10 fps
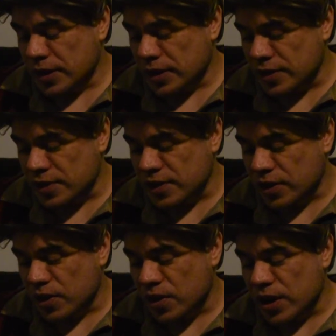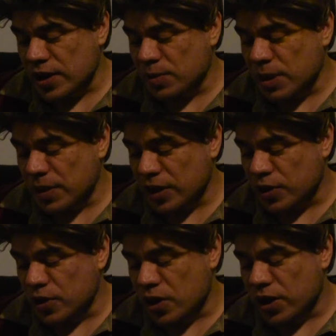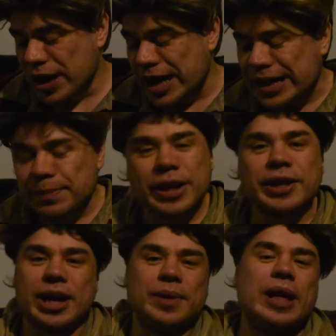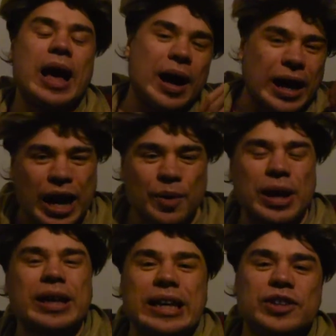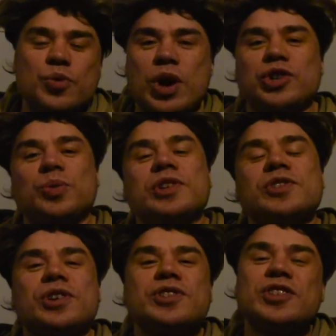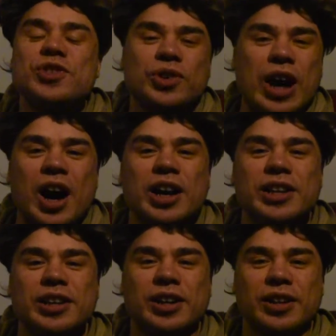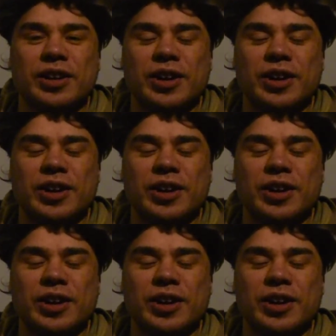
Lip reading: There's a girl and you maybe ignore my gay kind of like interaction with this girl is not ideal here.